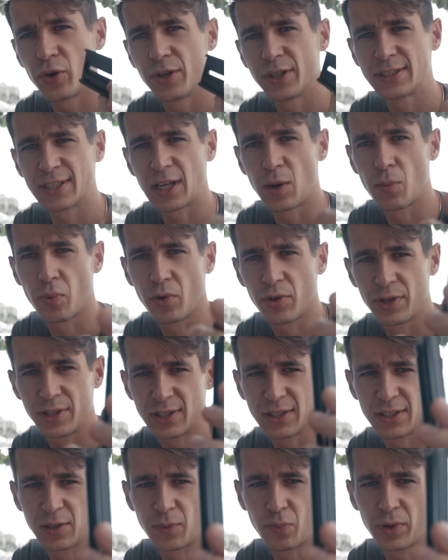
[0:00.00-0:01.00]
example,
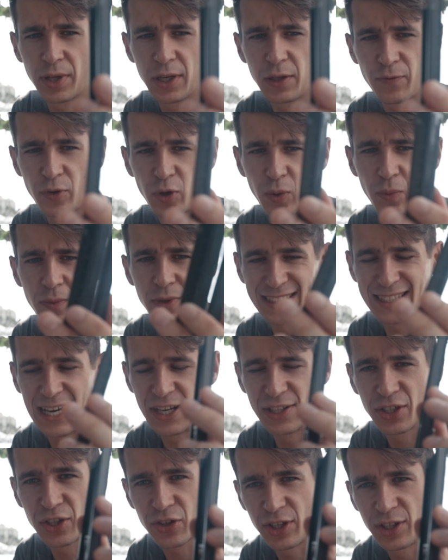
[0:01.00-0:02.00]
this is a plate from
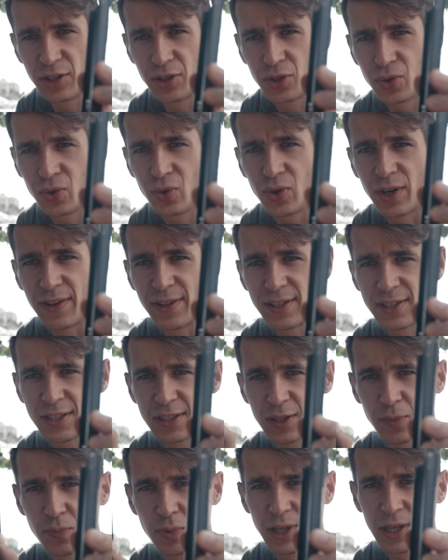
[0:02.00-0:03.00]
Zhiyun Crane 2, and this
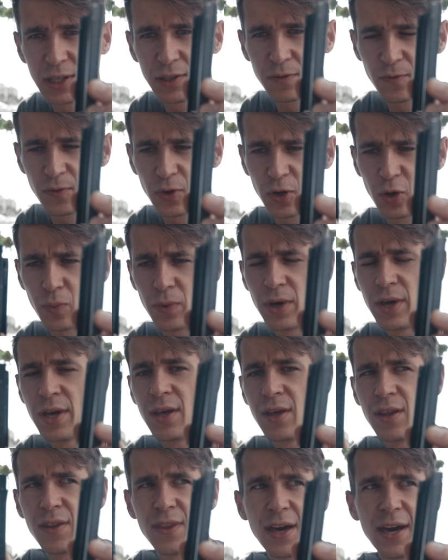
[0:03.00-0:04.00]
is a plate from
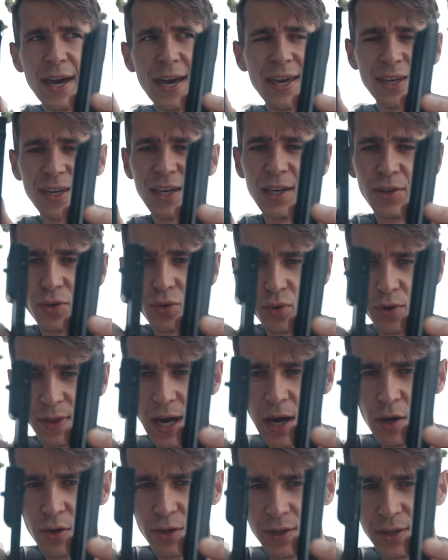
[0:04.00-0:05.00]
the
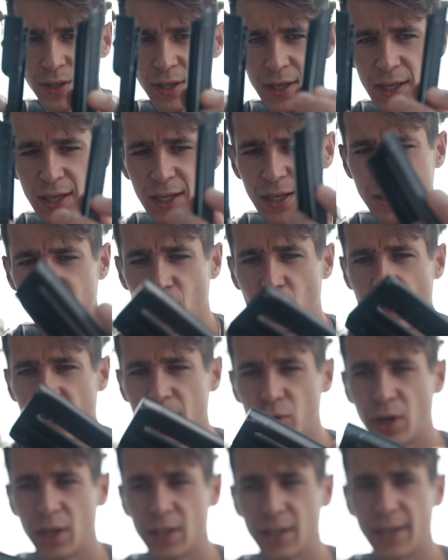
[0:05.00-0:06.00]
AK2000. And why
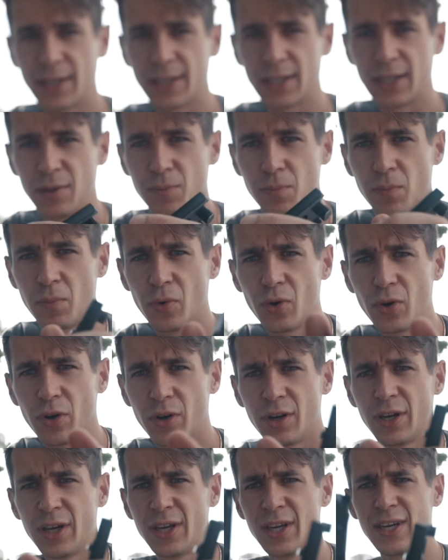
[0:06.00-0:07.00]
do I like it
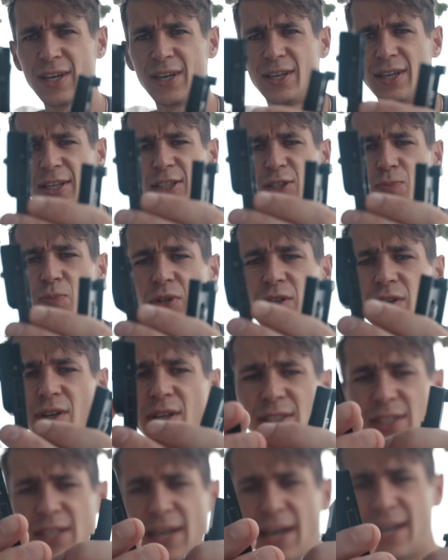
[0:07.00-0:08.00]
more is
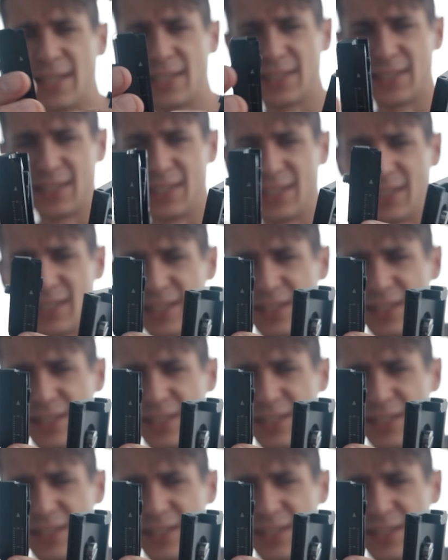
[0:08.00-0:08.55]
because it has this